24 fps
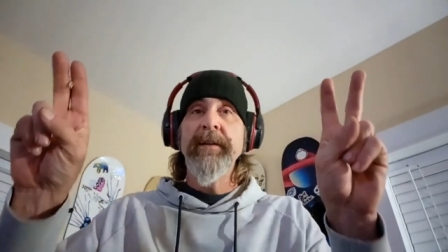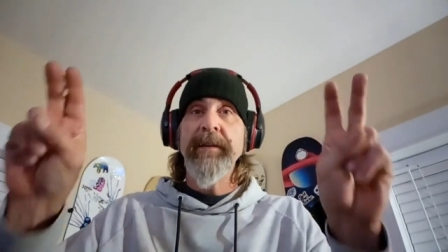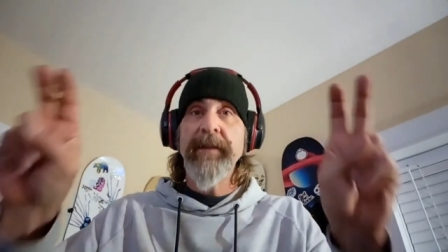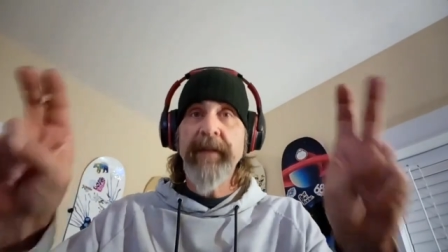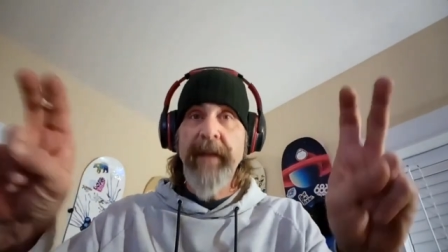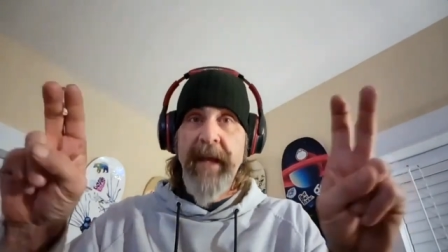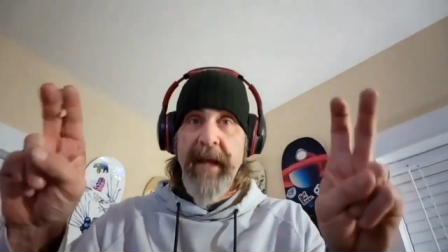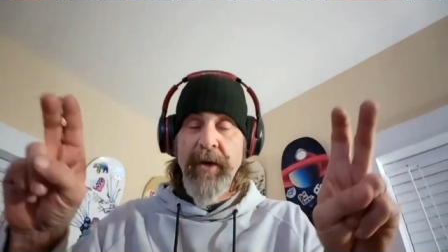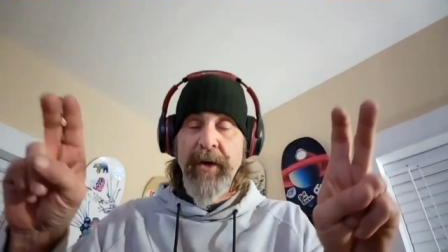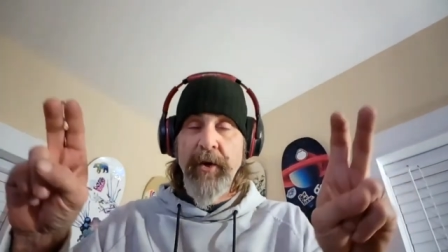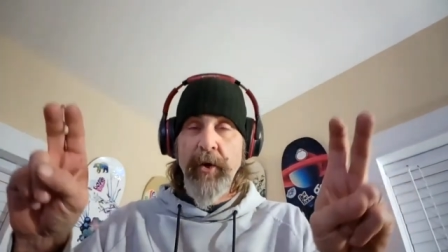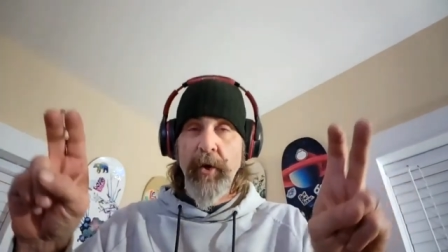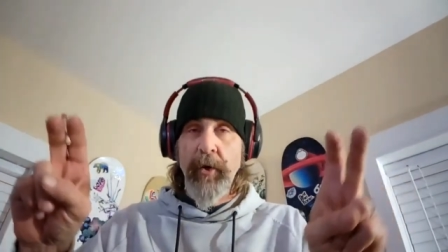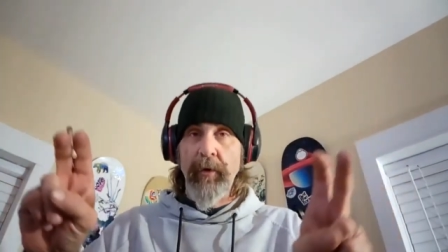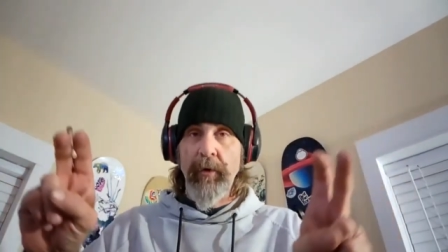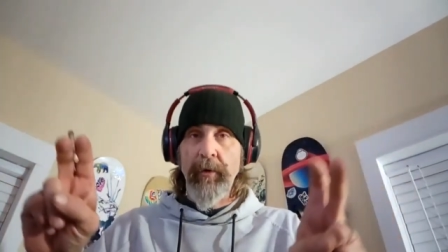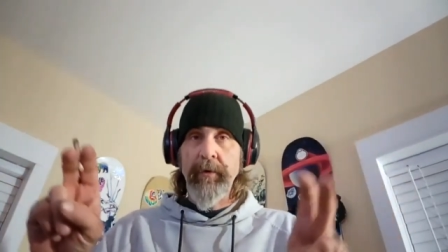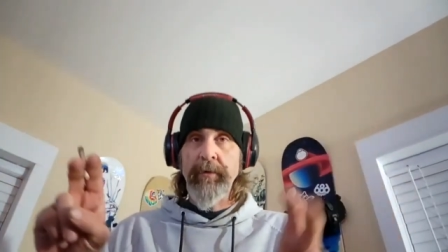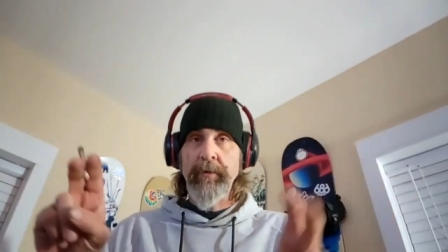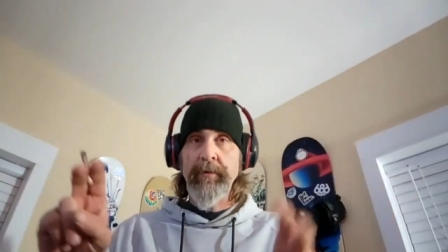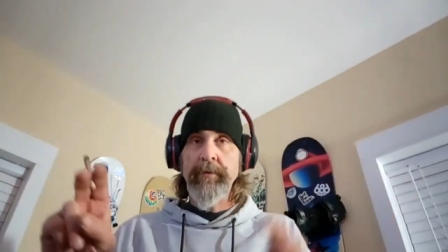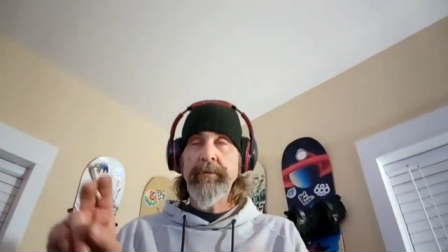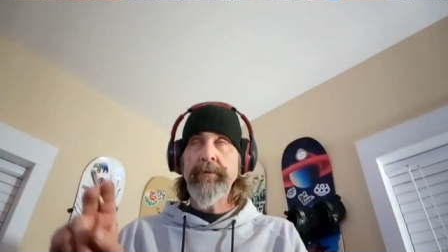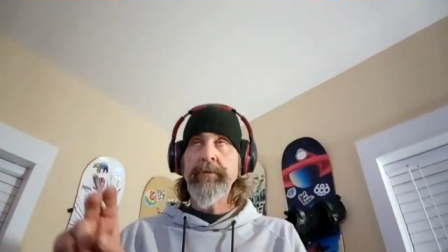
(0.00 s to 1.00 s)

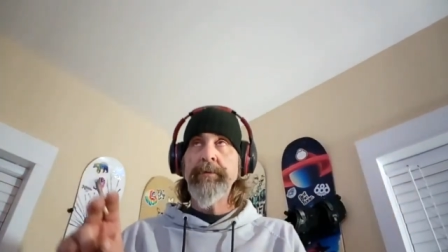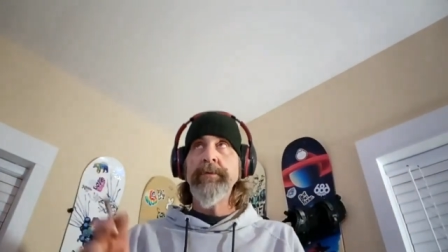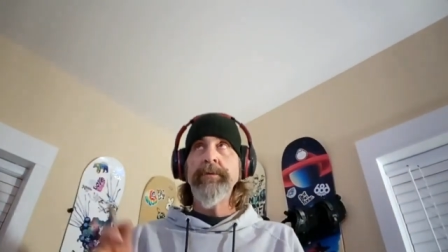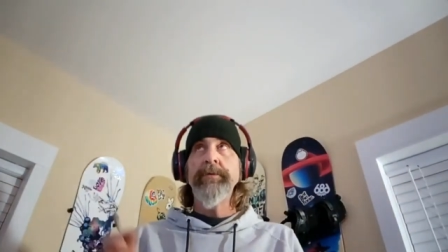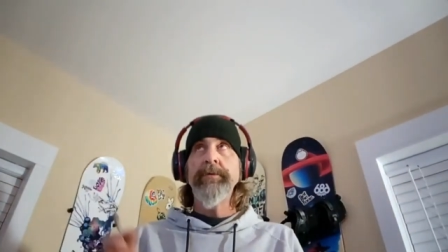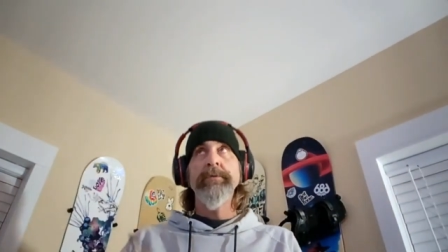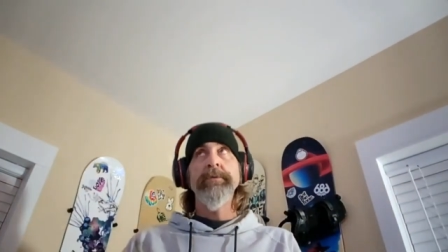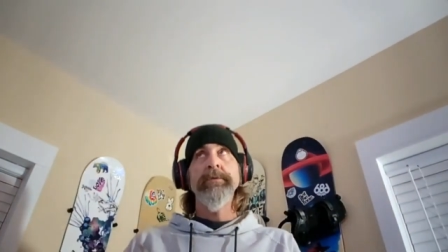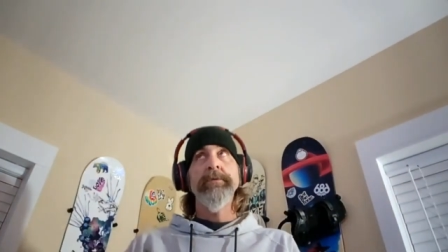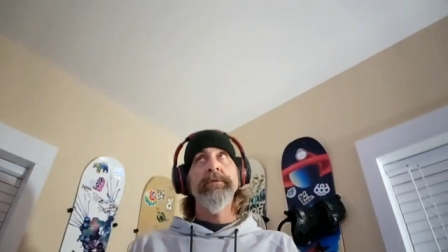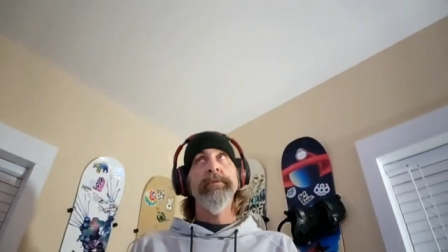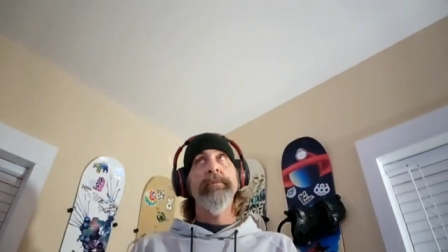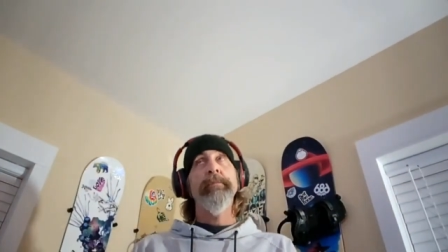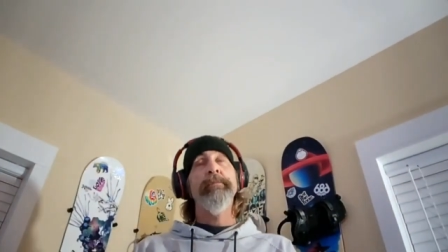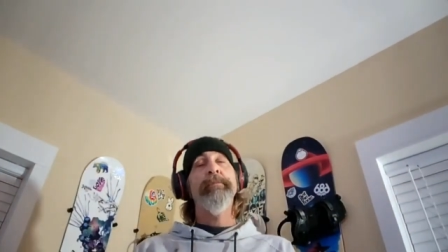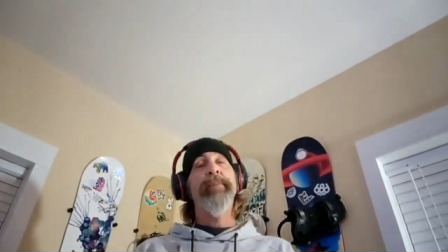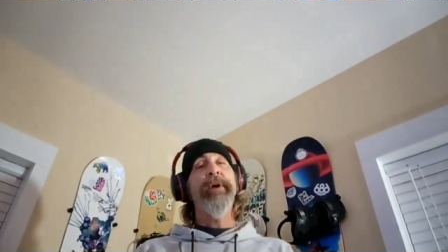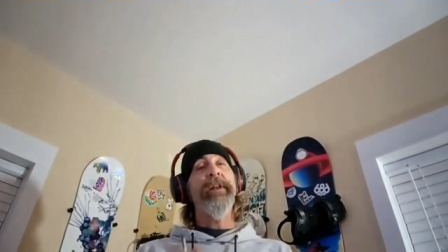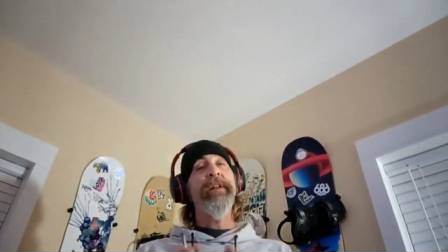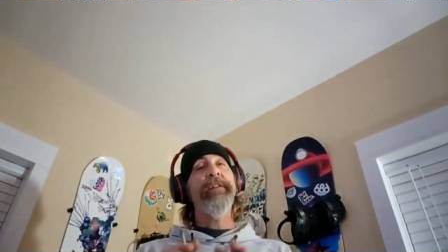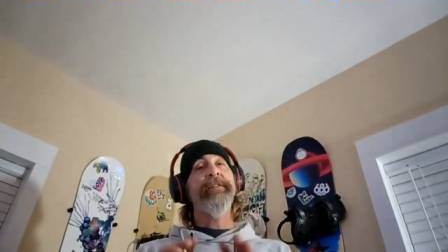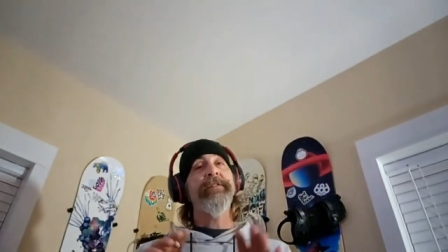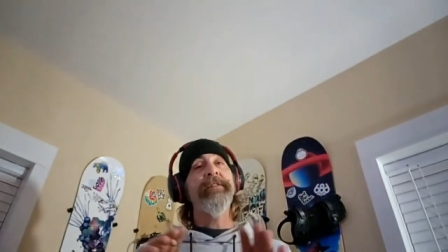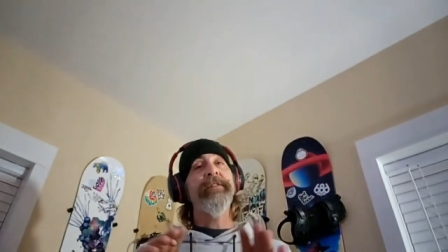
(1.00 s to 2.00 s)
legal,
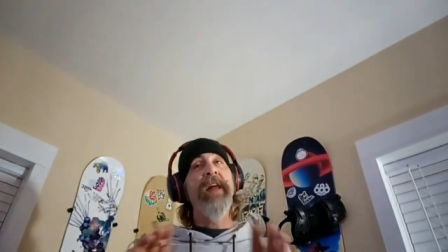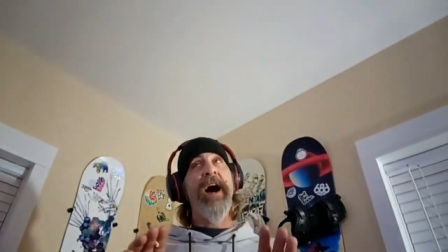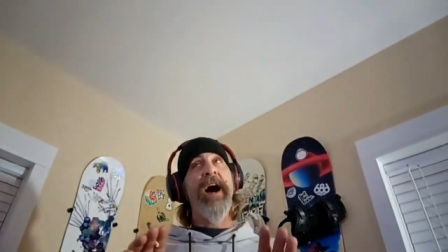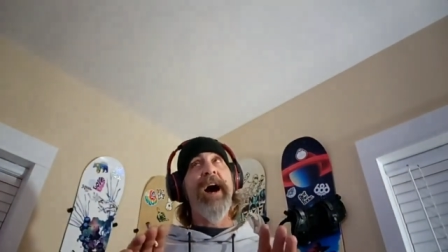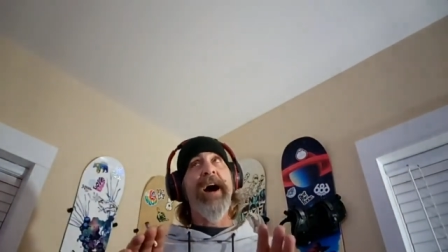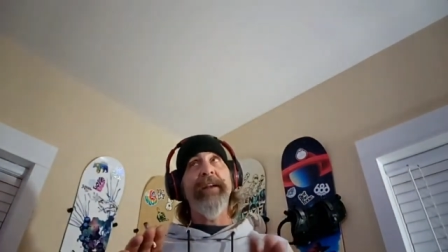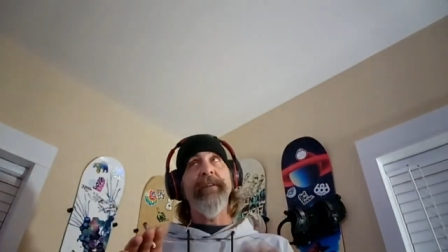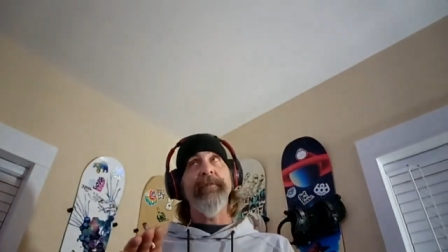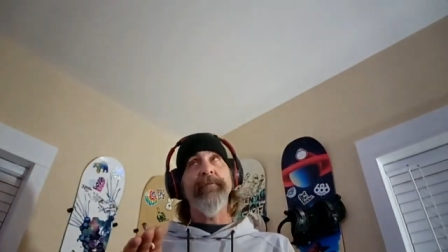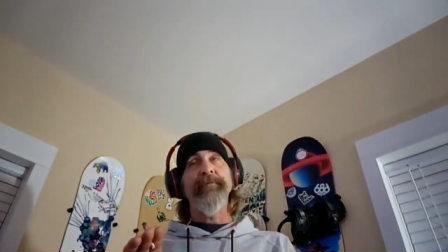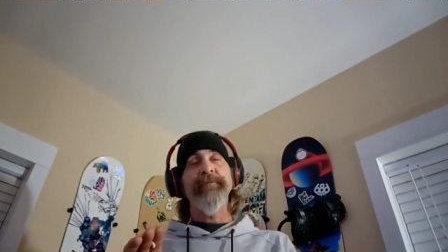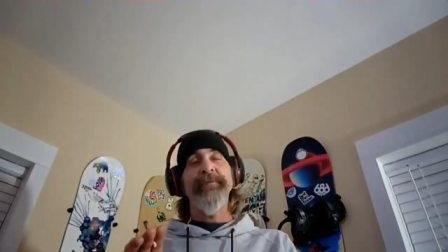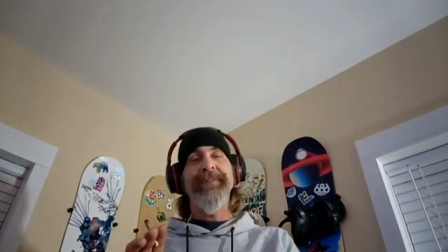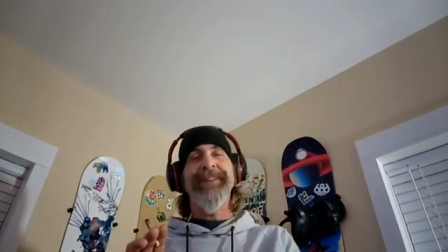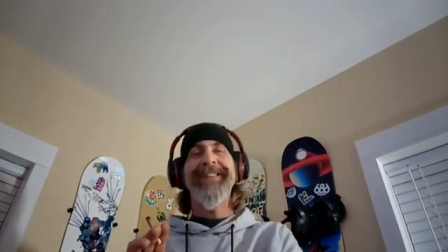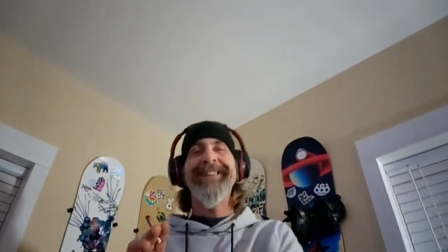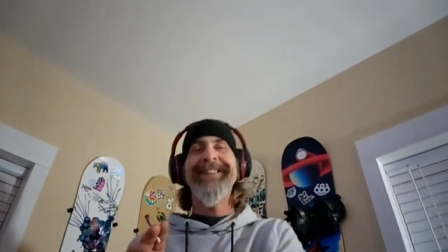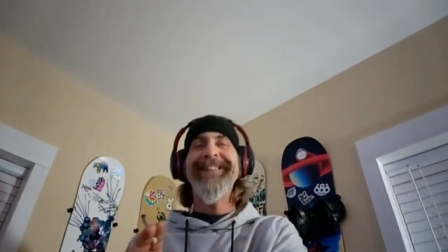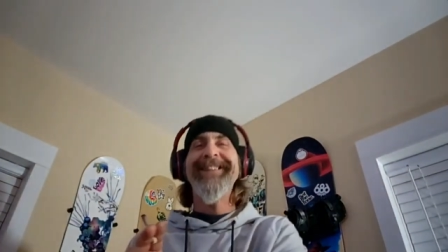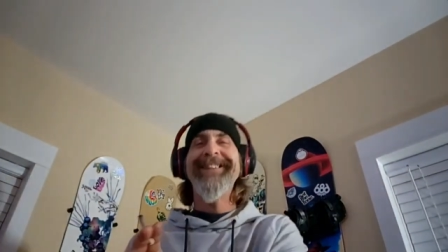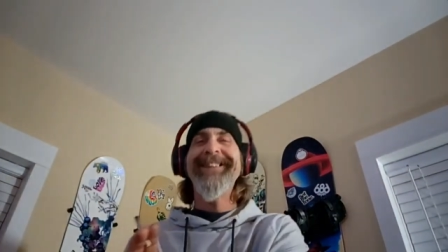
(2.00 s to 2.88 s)
but it's not.